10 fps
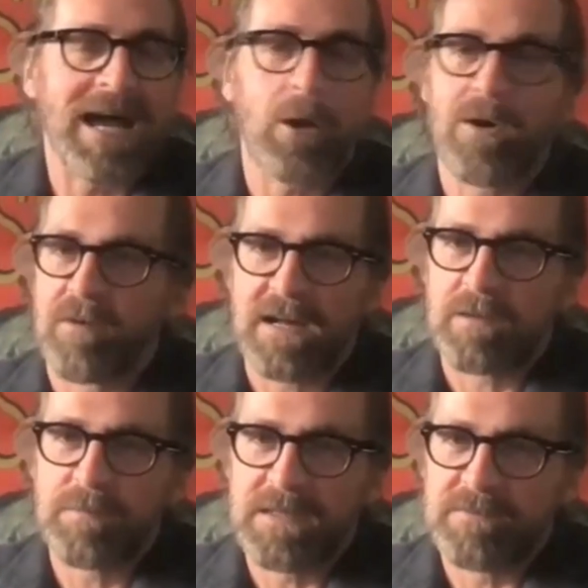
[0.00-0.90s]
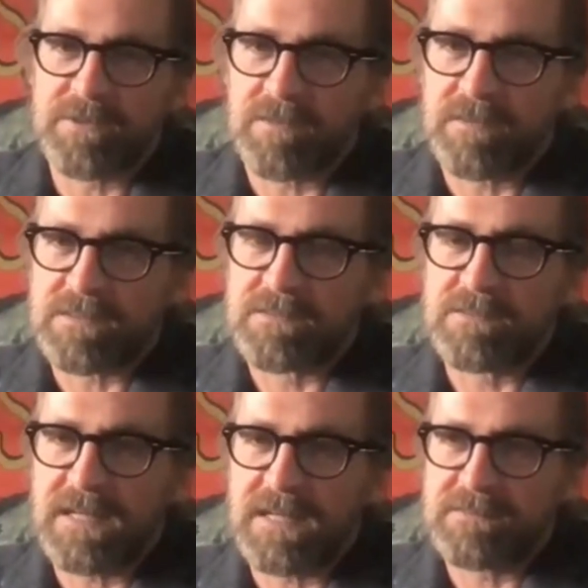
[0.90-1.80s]
However, I can be of service.
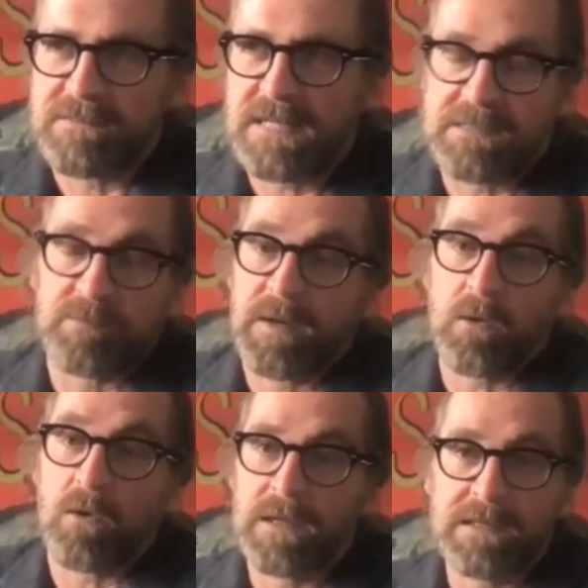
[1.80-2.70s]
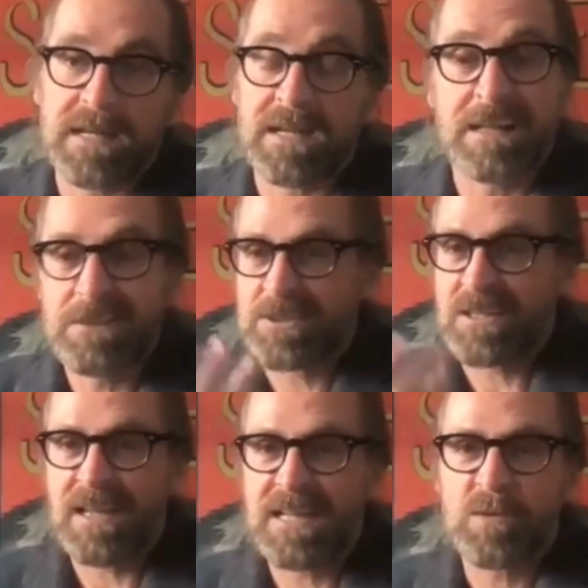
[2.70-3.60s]
That's my goal, and that it just
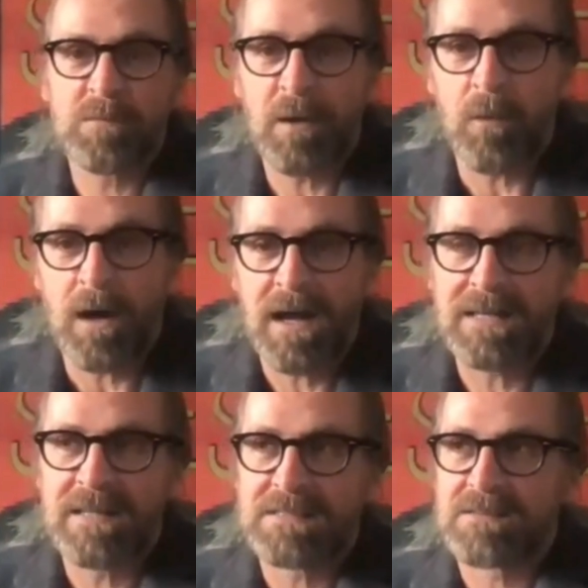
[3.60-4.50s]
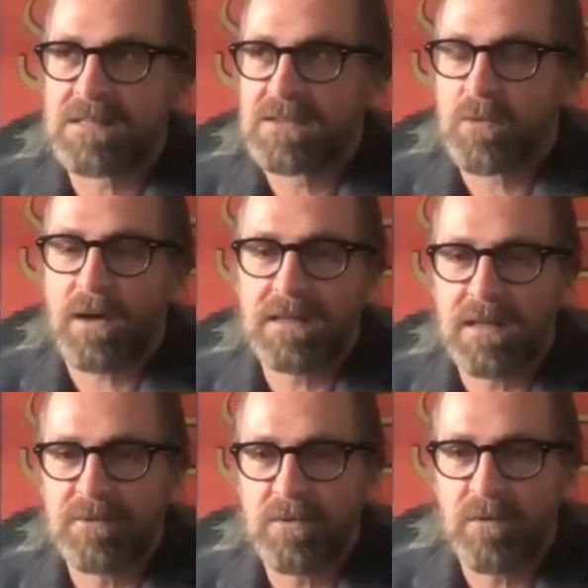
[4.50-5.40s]
aligns with my why, and that's why I
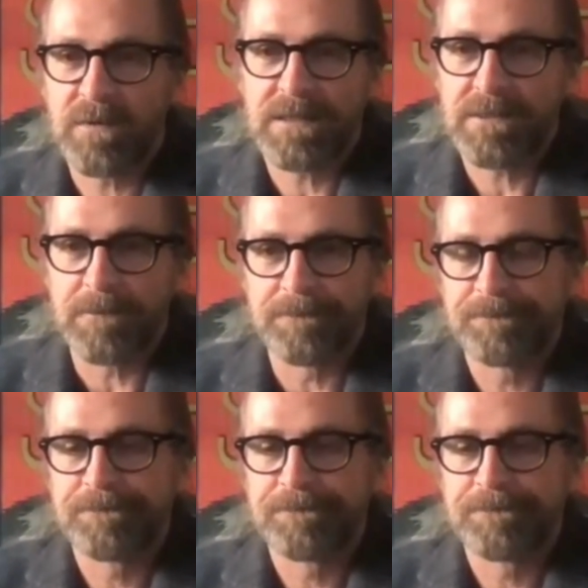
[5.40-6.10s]
love doing what I do.